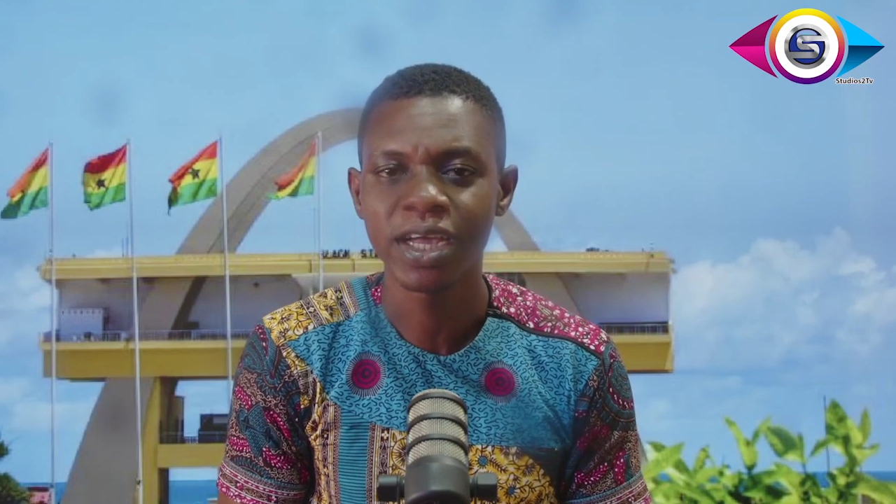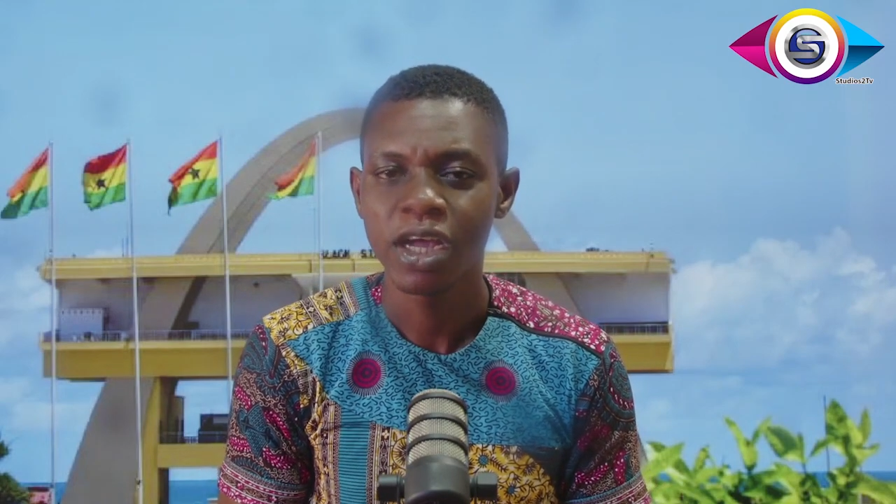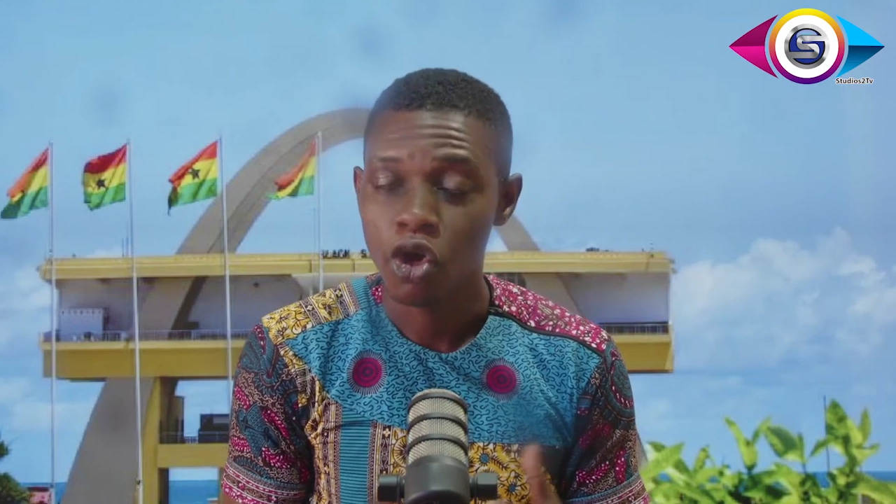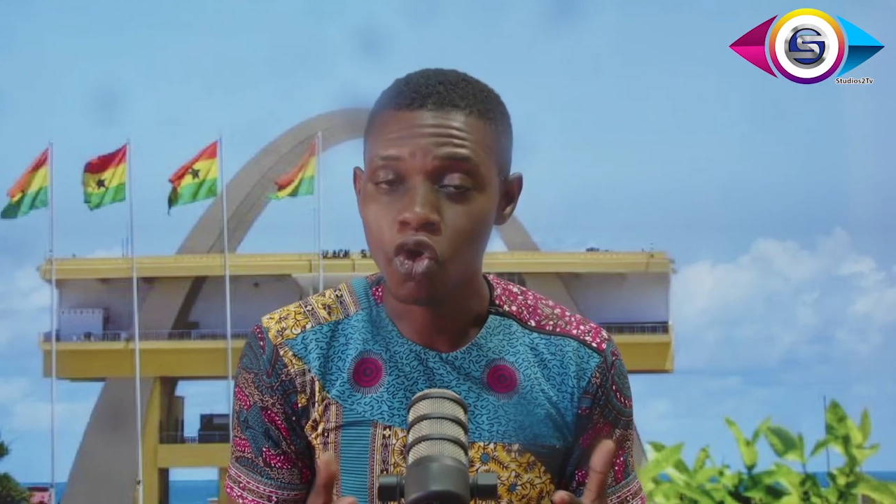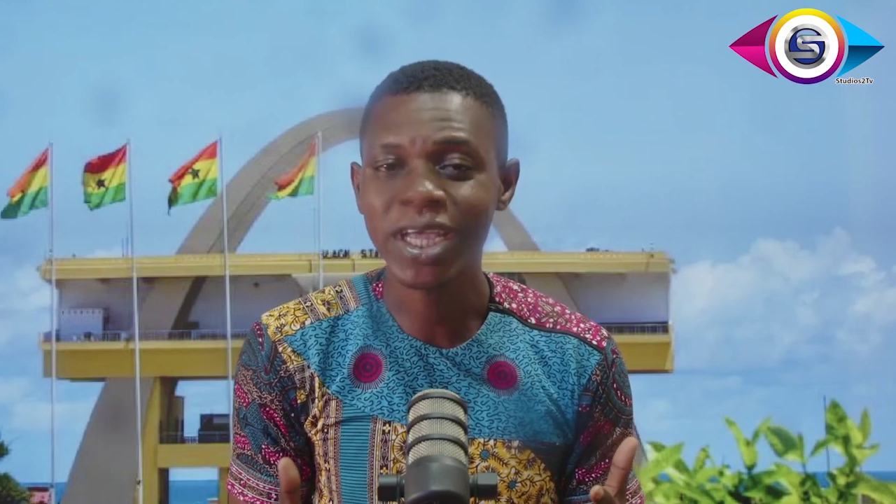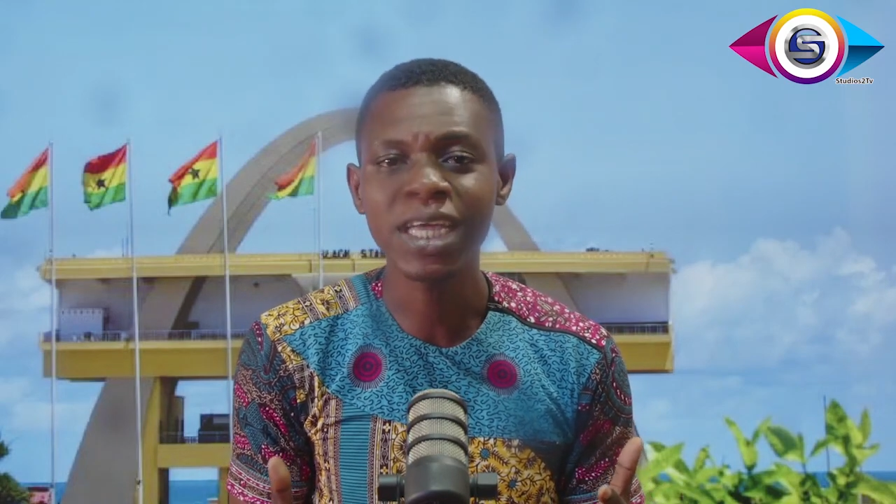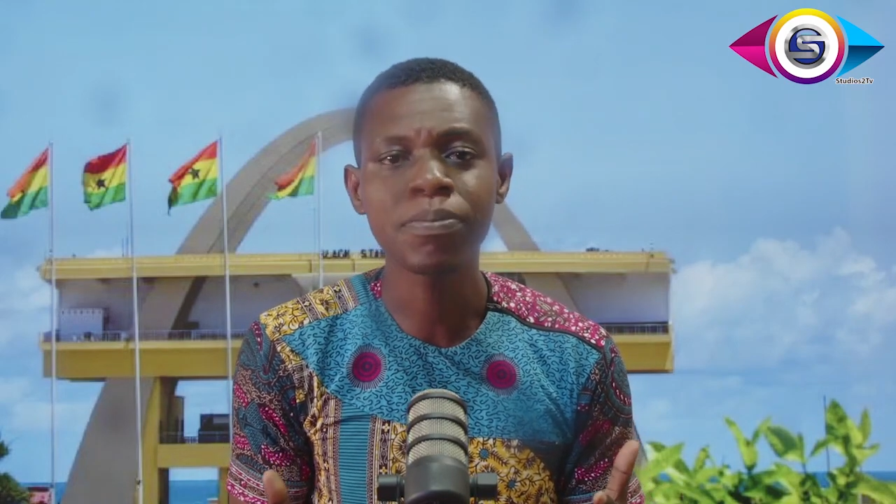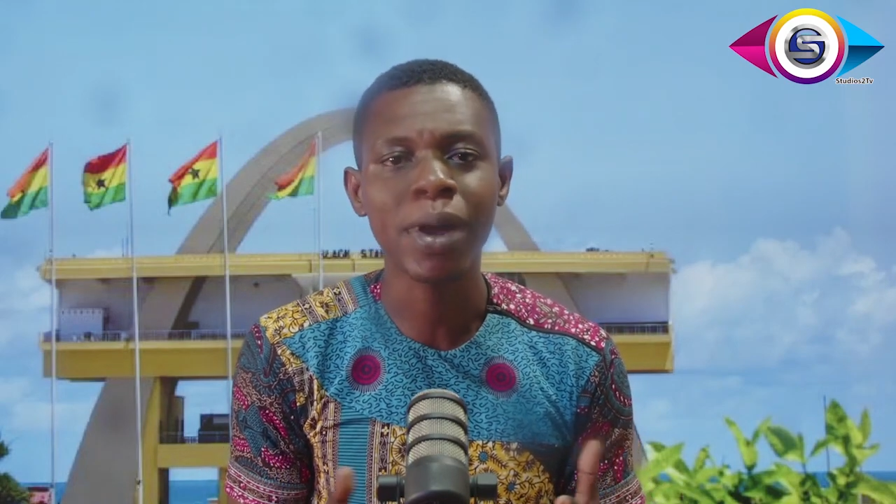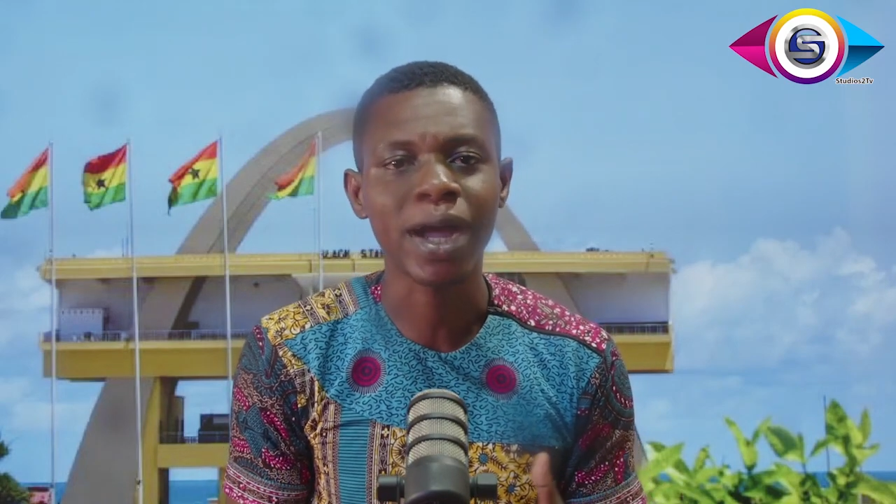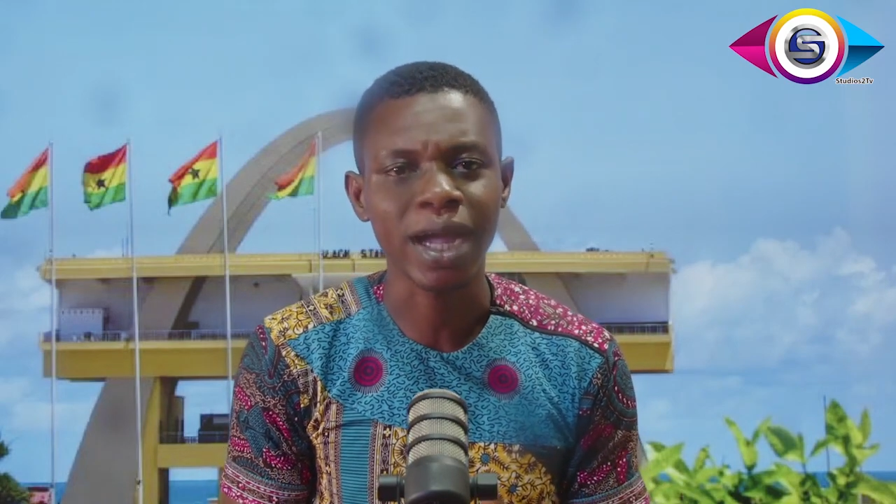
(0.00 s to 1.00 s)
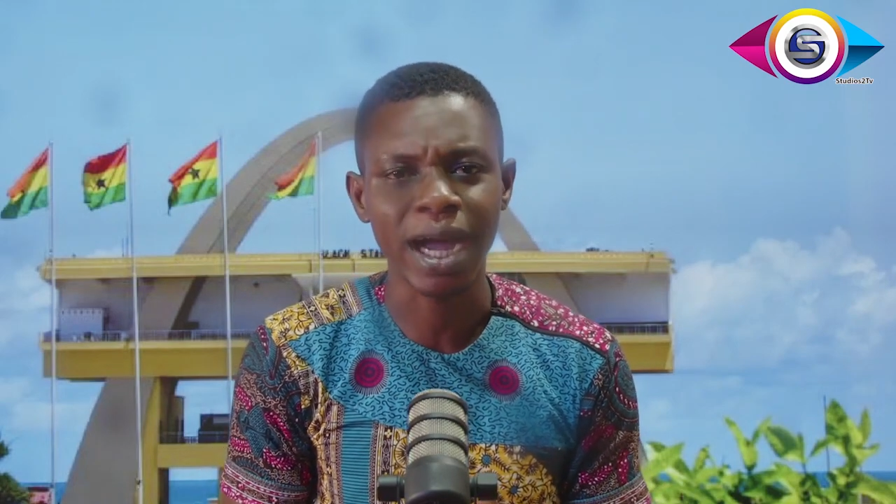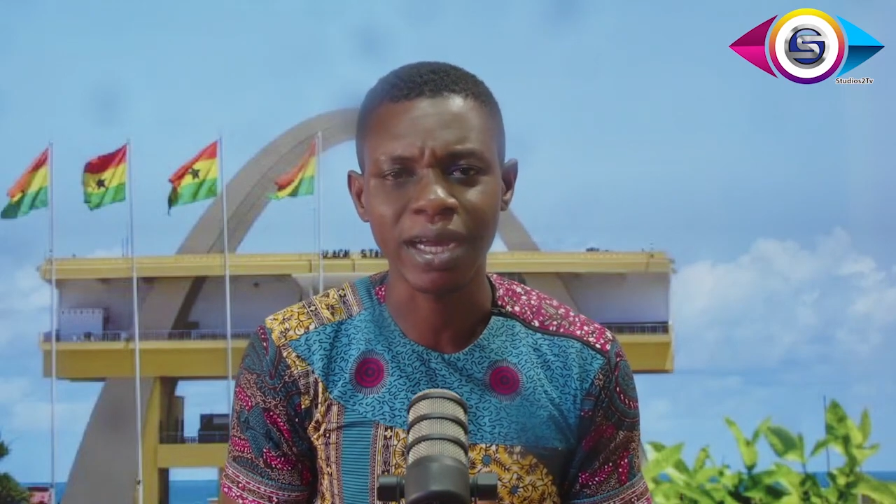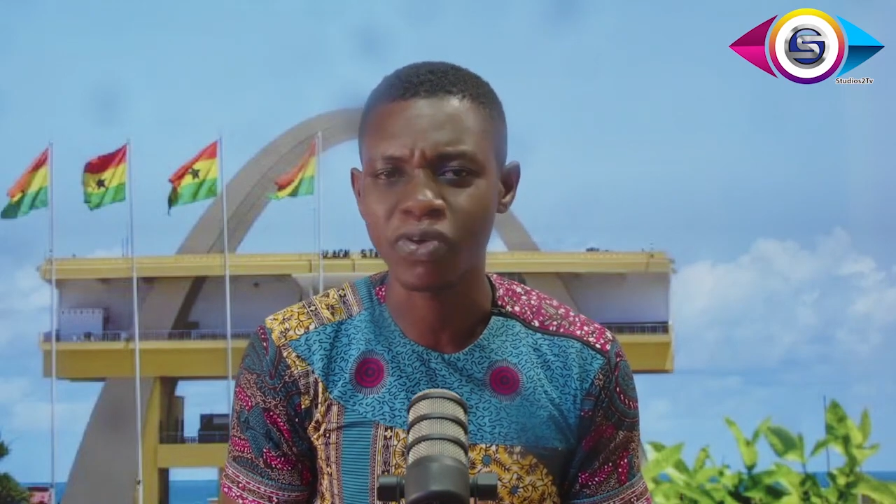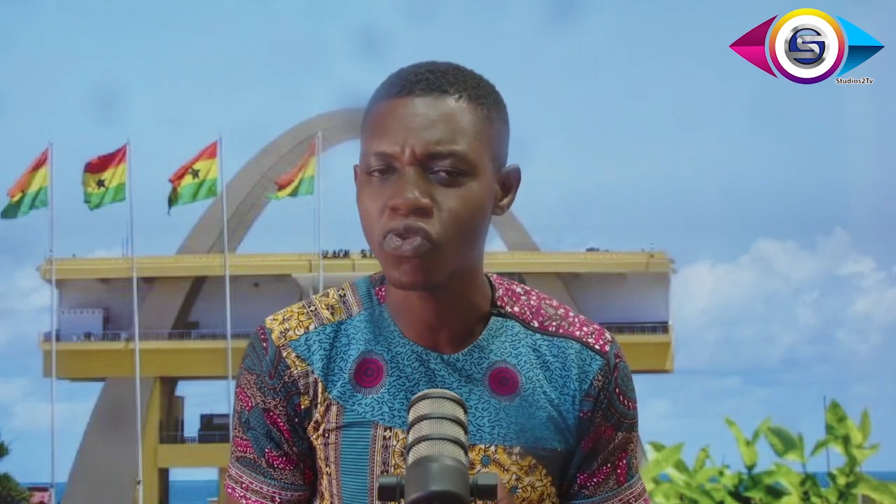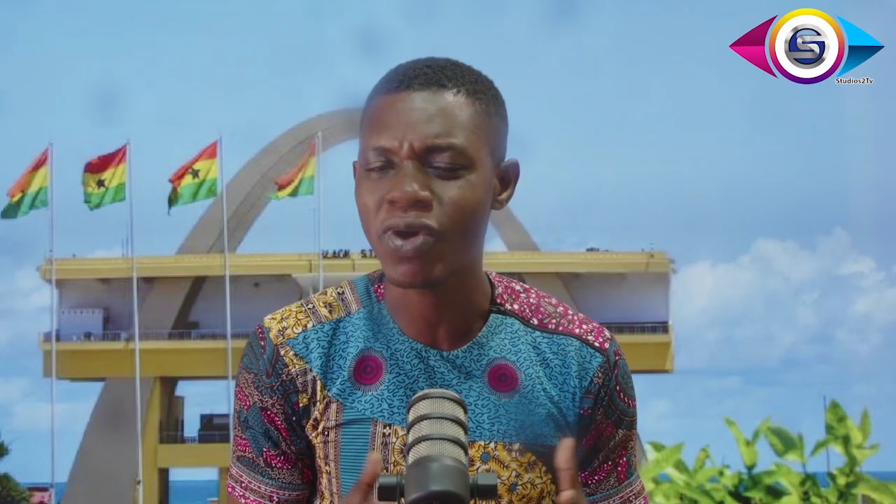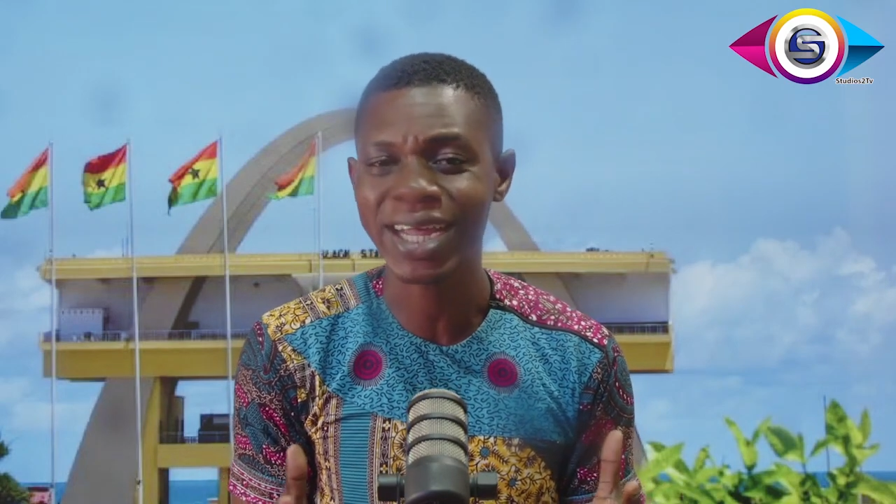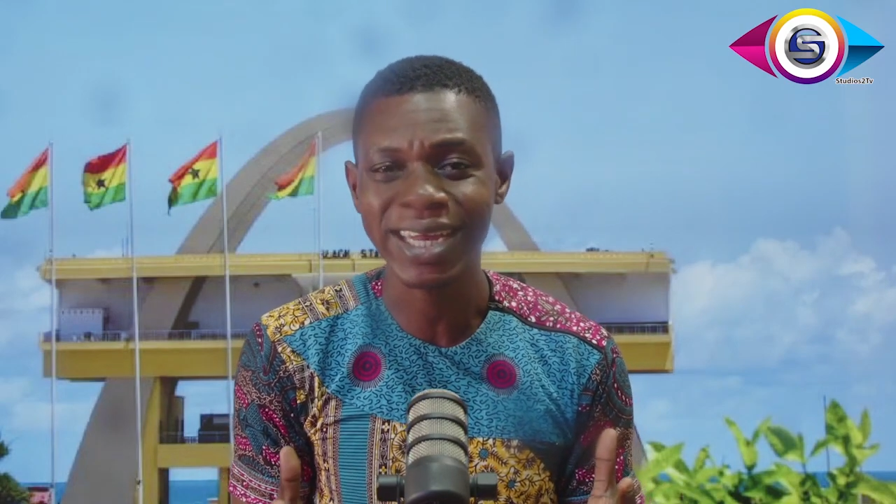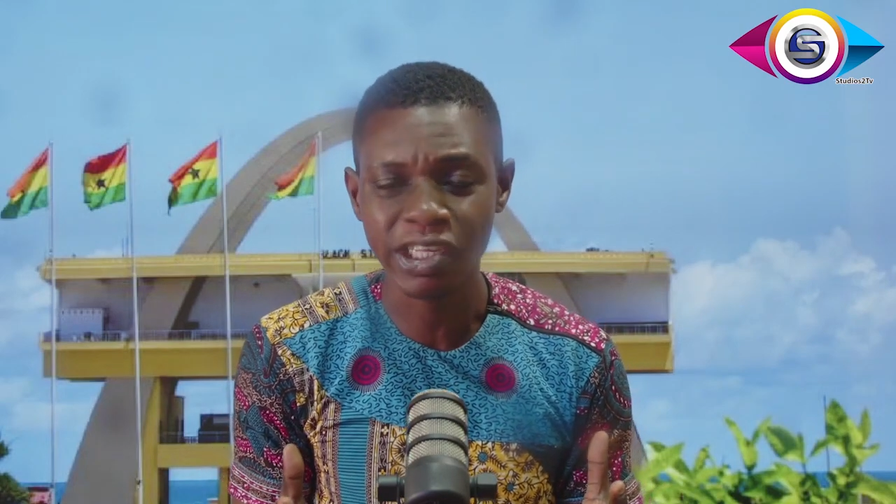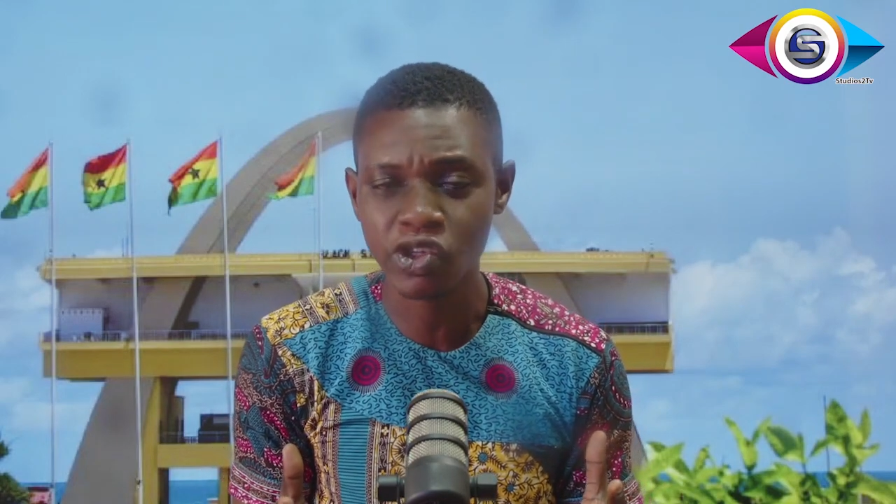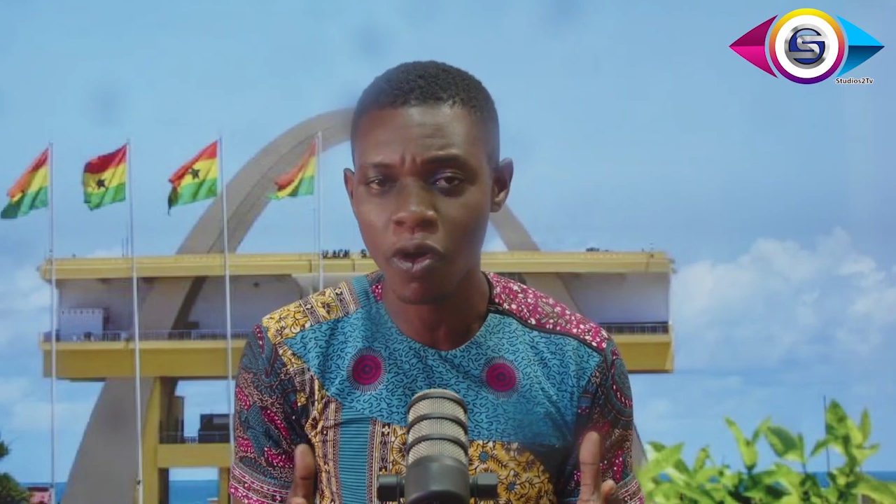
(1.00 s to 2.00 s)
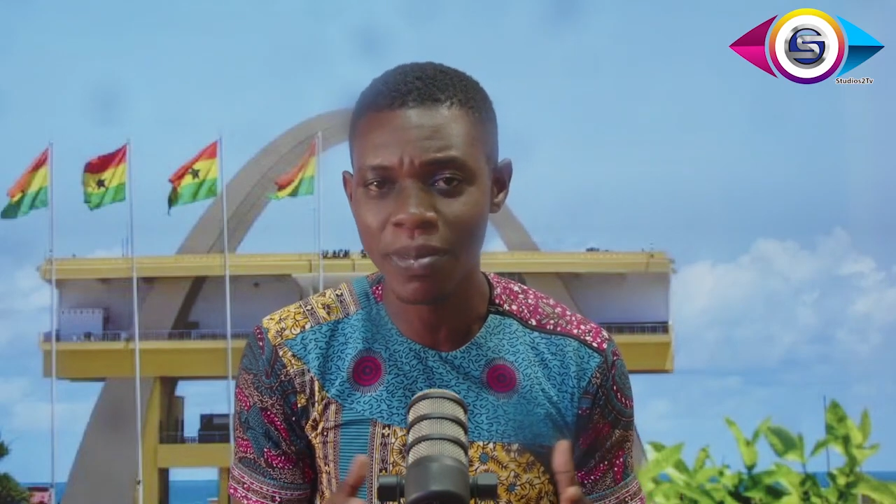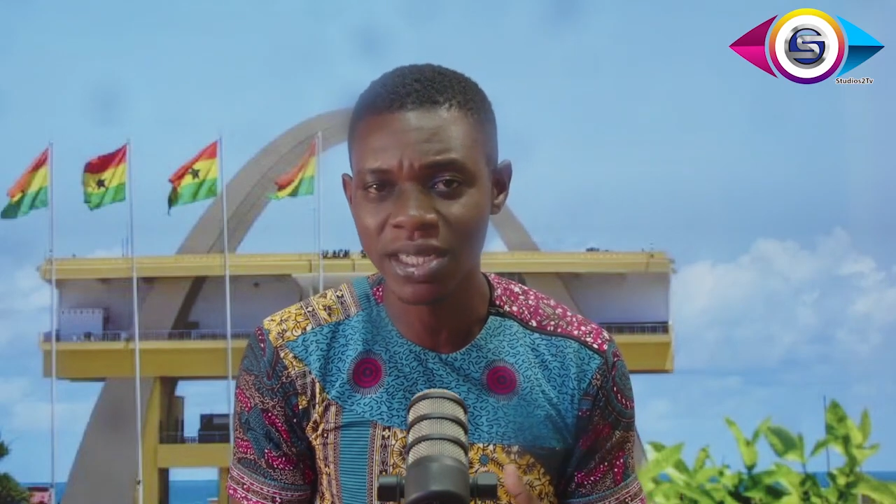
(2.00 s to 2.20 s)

looking back at reckless comments